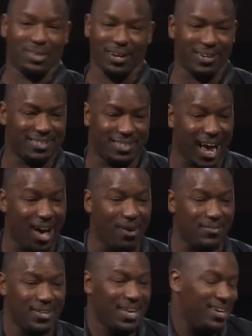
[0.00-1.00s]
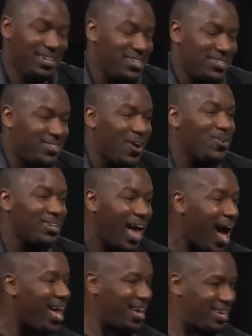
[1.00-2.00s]
with ourselves, just don't
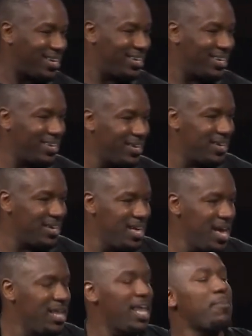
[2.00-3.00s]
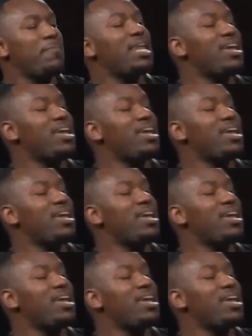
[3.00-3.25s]
like? Like